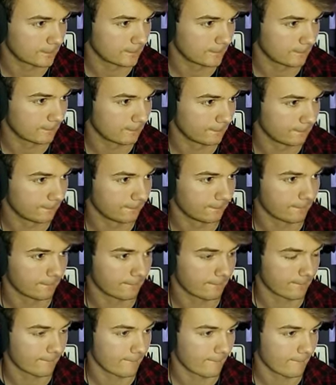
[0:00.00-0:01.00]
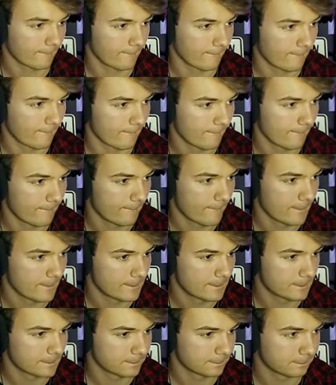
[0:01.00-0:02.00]

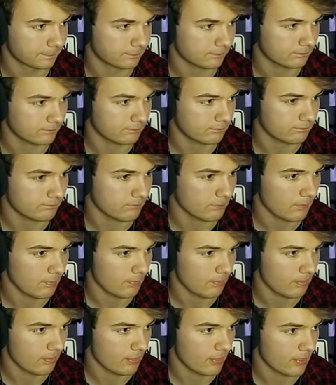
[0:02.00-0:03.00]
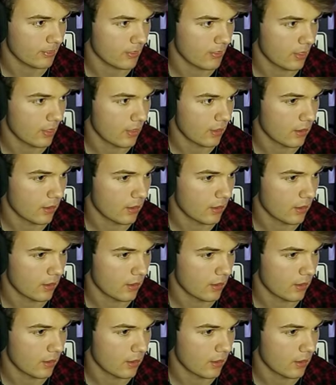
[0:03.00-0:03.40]
Nobody speaks.